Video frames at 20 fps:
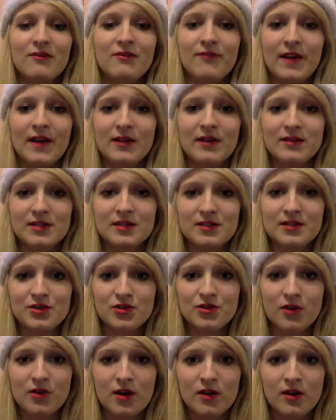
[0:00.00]
failed his
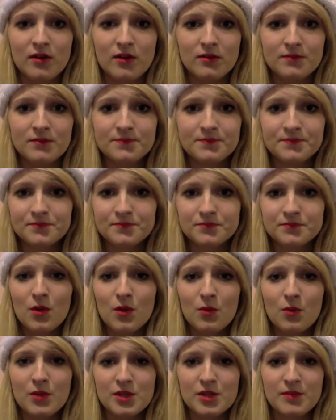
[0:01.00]
trial,
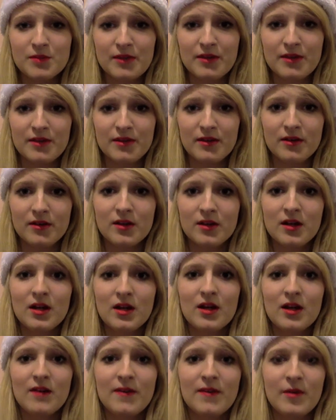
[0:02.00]
which meant that
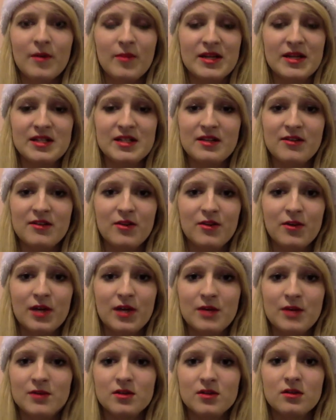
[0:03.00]
they basically thought
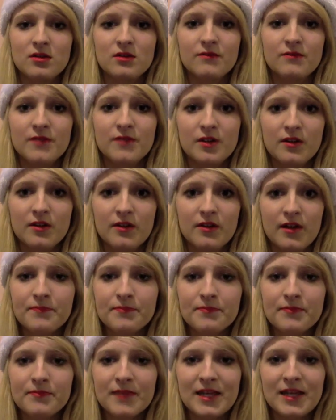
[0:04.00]
he was good for nothing.
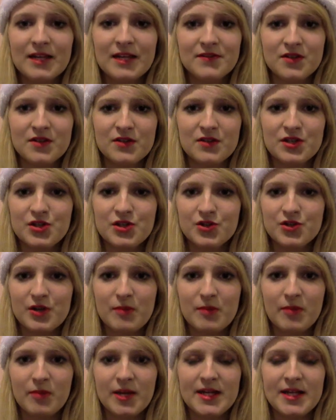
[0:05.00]
He lives on the
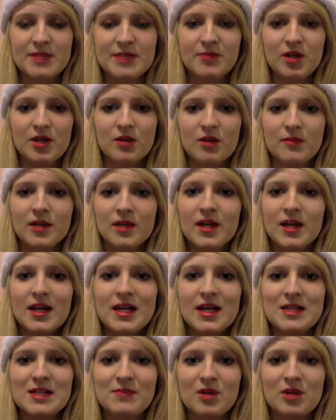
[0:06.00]
street, but he's become
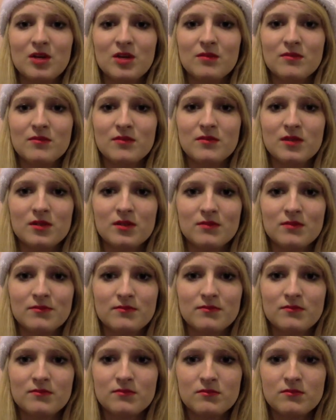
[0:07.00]
the
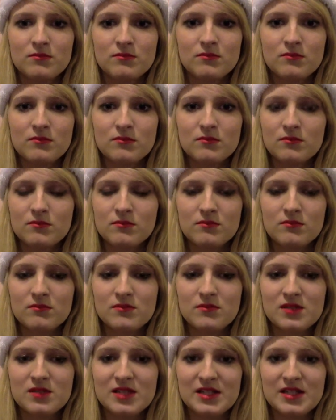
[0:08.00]

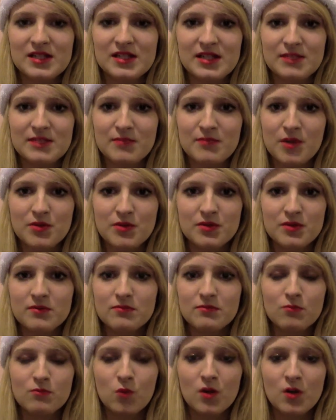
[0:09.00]
city's most
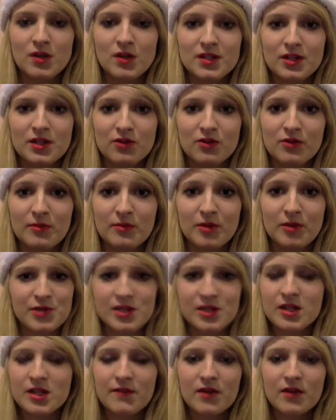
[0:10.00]
wanted criminal.
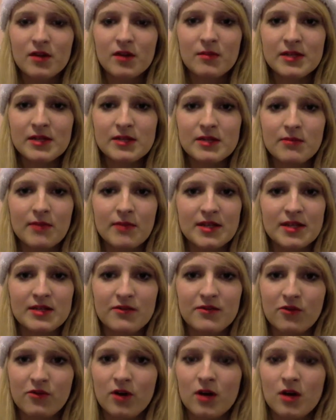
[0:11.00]
He's never committed massive
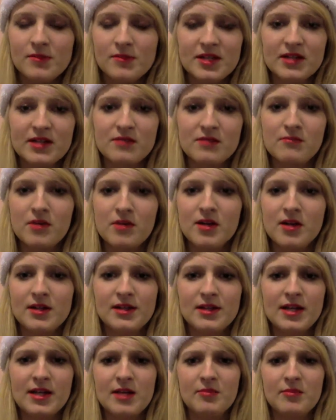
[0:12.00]
crimes, he hasn't murdered
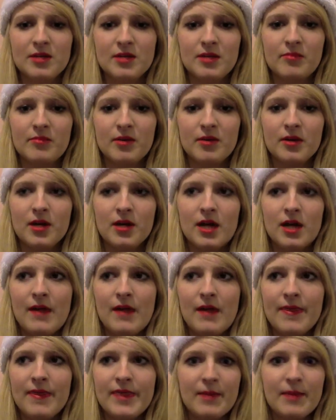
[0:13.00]
anybody, but
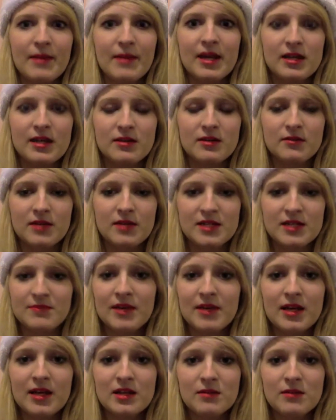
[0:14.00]
he's
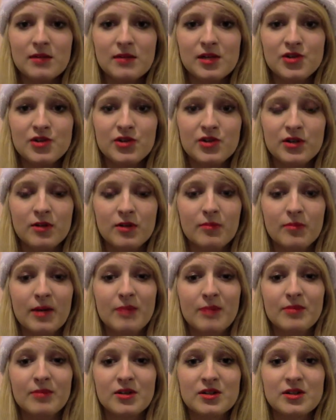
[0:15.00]
making the military look bad
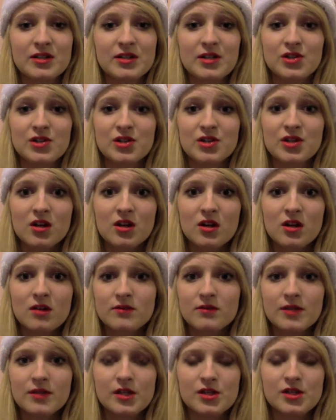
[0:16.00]
because they just
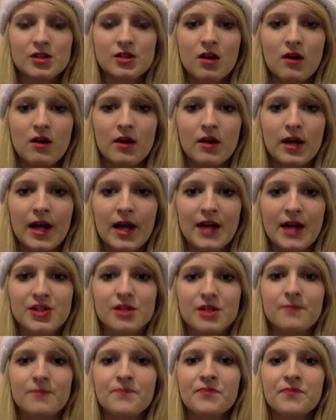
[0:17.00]
can't catch
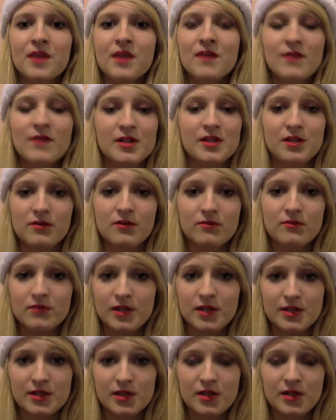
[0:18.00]
him. They
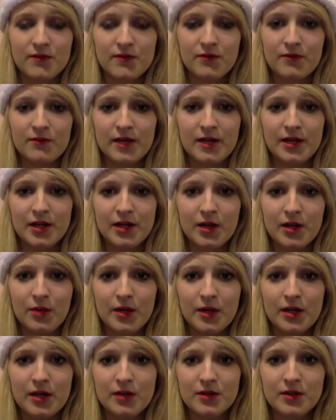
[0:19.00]
don't even really know what
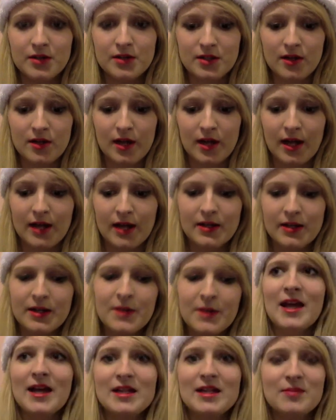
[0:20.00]
he looks like, and
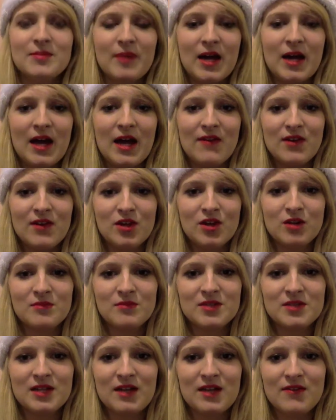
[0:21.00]
it's about how they come
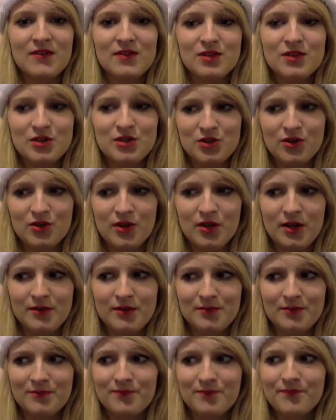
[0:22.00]
together to try
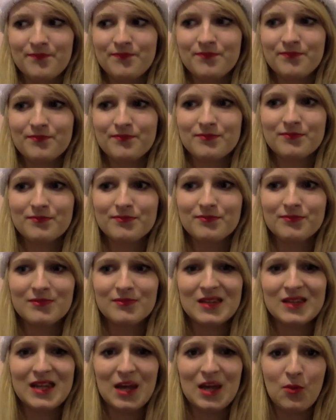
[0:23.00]
and
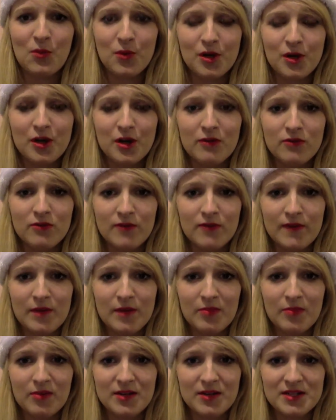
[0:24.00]
get one over on the
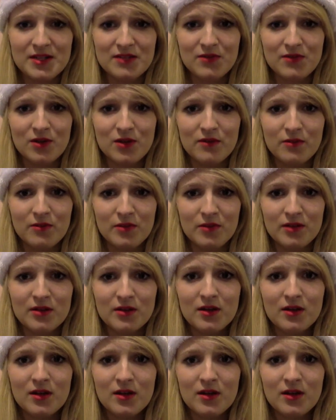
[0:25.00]
oppressive government.